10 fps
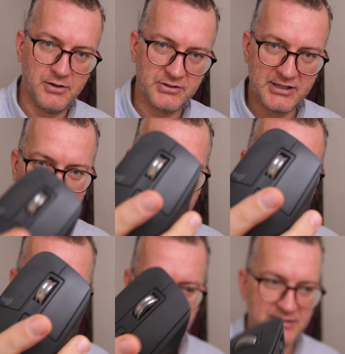looks like
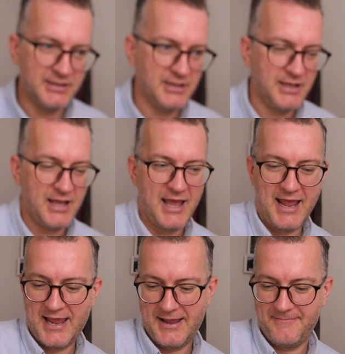this.
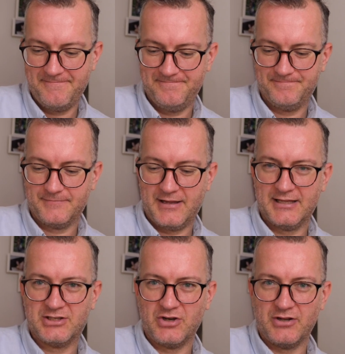
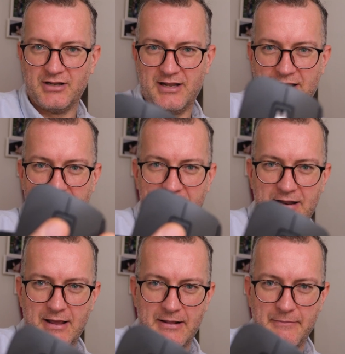It's got
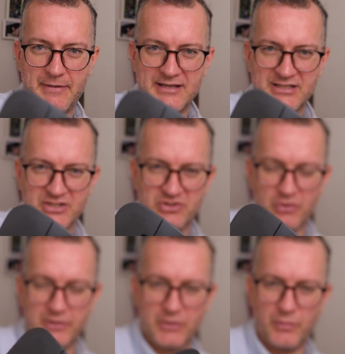an amazing
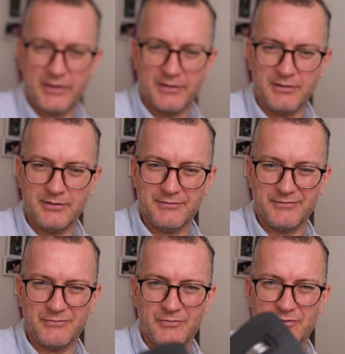scrolly wheel
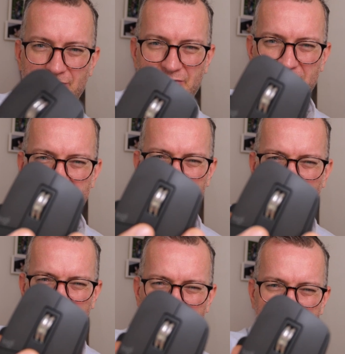where you
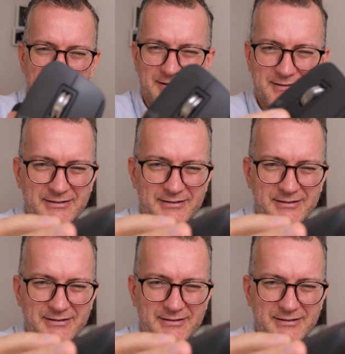toggle it,